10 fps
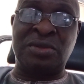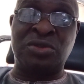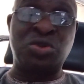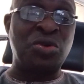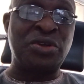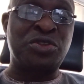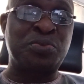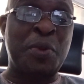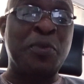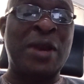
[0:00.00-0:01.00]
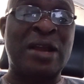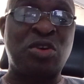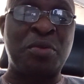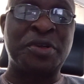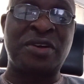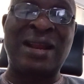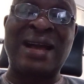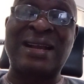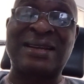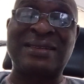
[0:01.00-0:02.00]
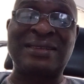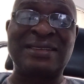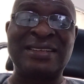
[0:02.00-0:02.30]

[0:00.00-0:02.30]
So people like Robert Clarke